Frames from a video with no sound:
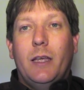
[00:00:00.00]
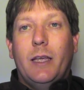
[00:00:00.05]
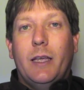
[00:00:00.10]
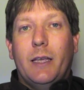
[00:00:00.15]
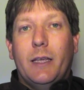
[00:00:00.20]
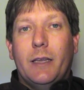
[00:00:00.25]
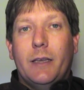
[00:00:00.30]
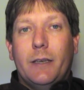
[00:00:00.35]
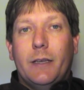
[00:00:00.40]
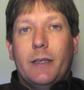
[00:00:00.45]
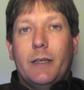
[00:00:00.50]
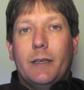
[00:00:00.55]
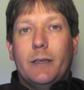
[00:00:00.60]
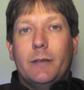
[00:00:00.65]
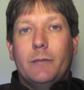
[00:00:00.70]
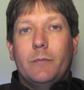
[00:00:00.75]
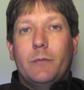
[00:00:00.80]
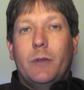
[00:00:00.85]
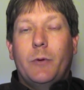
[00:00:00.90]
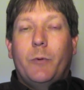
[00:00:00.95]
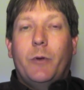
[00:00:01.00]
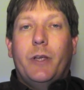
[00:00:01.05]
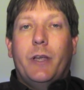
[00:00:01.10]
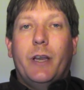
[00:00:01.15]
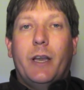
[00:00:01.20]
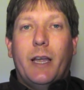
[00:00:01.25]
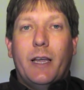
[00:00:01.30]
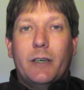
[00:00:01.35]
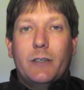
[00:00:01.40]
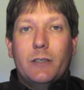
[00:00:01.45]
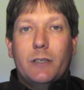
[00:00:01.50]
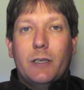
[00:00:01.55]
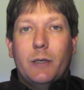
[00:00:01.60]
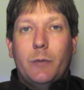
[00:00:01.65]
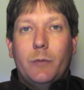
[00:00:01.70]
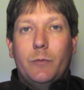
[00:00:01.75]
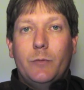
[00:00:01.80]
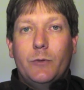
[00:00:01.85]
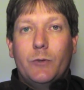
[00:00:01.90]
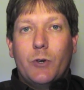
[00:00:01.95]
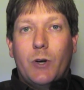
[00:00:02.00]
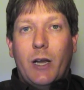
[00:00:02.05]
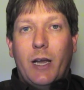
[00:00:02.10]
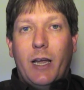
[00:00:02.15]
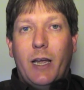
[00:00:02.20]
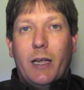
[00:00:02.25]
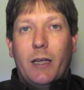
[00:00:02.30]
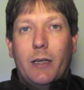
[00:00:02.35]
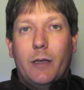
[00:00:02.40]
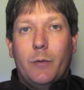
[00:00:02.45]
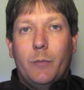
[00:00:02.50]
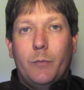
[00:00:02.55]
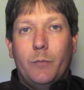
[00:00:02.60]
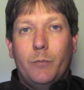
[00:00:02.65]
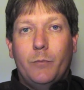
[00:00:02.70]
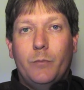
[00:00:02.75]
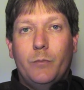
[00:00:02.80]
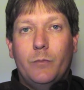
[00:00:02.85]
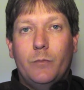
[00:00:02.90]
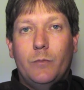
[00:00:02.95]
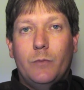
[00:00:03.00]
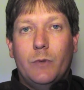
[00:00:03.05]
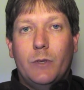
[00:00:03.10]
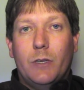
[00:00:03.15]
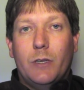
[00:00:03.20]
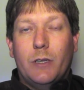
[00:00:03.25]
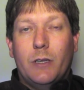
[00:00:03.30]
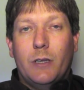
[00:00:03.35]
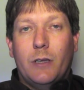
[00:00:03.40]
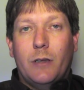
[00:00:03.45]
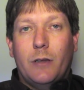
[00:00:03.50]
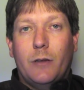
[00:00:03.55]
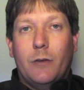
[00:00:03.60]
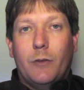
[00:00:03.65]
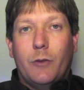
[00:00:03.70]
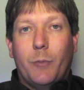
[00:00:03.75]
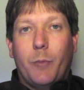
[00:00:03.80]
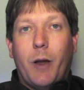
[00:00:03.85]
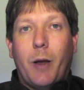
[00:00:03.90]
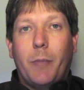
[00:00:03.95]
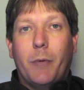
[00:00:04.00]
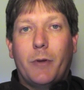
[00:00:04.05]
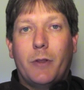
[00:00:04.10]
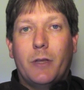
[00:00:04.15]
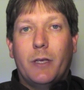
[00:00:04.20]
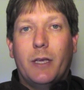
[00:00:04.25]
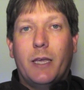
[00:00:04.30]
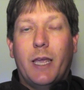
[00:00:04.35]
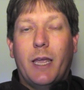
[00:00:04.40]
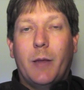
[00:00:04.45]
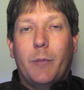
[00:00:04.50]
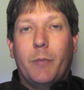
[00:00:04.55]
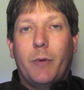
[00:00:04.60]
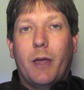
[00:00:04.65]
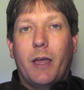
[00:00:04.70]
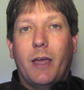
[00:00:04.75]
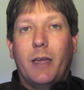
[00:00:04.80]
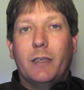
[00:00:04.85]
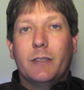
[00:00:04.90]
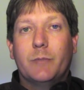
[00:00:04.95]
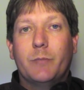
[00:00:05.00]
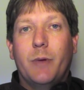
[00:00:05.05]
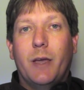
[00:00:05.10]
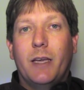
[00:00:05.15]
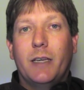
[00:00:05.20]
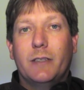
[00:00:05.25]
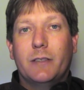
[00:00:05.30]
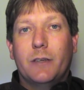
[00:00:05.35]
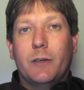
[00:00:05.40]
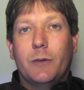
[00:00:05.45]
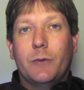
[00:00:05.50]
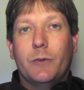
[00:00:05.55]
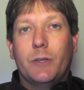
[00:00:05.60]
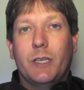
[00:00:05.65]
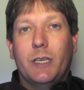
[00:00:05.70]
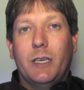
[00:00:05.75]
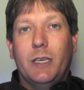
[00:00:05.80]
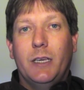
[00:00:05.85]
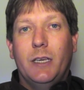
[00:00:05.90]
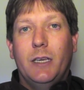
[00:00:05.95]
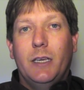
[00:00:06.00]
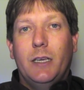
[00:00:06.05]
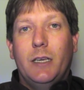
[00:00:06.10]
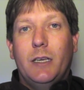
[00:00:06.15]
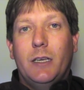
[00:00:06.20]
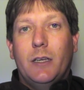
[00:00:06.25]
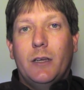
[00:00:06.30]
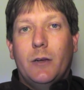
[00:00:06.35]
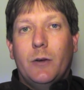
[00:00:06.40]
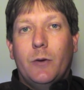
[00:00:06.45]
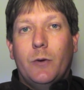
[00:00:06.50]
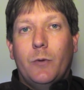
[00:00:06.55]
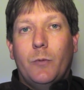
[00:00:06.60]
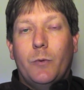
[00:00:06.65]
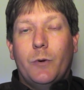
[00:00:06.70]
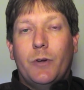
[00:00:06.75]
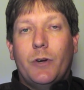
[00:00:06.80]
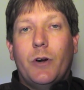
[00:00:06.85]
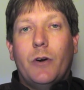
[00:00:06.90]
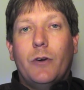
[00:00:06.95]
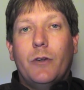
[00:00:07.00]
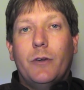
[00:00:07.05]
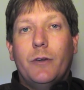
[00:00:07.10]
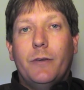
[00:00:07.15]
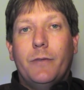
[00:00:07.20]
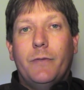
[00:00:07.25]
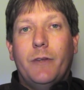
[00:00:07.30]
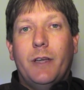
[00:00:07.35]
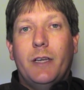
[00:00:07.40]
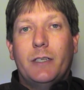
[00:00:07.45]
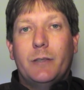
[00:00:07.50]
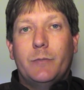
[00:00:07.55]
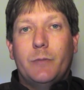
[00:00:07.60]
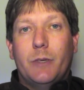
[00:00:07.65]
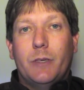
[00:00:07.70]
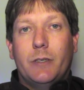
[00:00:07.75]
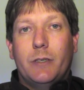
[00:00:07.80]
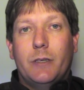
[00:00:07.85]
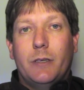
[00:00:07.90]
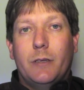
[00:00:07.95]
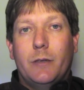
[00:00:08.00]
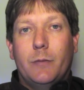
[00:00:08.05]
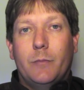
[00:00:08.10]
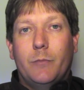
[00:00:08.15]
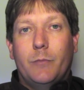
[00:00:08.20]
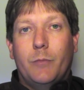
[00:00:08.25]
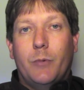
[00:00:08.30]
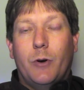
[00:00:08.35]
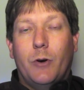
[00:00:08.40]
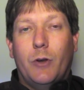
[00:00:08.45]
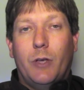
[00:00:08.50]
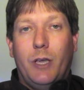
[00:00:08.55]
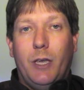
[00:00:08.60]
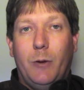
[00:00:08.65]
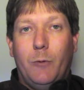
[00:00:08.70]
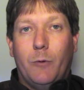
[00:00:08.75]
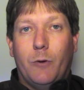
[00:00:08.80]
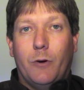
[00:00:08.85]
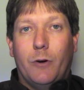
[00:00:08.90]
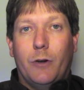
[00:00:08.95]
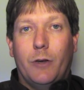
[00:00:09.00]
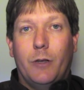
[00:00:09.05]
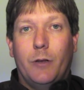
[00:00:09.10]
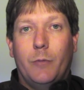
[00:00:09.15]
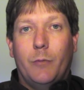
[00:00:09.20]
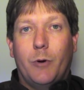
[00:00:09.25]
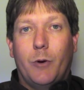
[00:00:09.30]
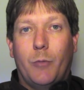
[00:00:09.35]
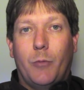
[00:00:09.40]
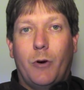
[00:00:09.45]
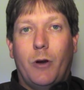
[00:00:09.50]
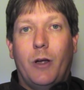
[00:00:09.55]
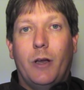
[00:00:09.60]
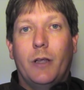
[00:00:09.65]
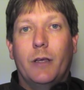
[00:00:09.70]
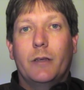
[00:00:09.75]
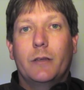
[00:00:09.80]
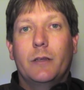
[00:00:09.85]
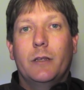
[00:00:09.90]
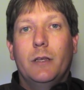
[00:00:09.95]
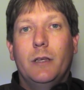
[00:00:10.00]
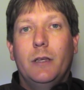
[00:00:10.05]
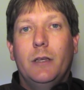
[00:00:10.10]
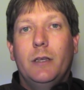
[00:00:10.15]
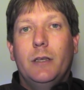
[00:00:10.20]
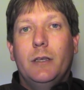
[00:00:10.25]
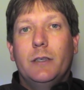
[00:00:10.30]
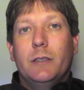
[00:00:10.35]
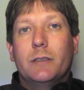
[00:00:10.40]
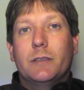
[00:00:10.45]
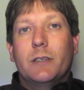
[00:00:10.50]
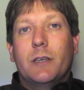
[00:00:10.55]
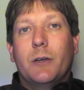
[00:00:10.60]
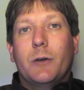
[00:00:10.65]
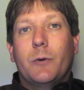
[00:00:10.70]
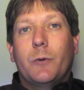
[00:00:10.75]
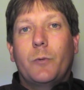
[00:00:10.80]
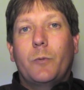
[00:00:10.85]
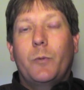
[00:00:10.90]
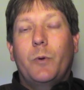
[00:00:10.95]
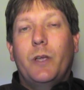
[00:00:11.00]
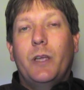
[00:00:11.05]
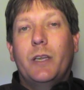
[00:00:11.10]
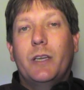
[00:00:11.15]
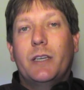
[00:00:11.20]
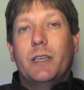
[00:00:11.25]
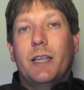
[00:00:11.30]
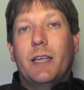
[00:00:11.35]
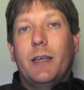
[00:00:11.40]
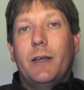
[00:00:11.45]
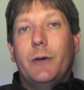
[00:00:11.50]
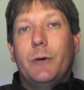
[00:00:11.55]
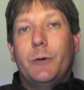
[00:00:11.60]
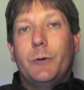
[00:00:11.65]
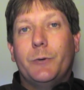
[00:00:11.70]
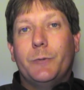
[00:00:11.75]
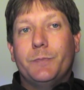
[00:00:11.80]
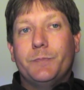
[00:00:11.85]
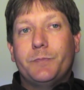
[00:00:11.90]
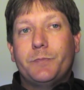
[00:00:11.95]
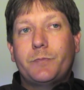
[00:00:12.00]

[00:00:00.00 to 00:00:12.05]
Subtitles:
and we could actually track the pay-per-click campaigns based on the return on investment per keyword per product. So we could tell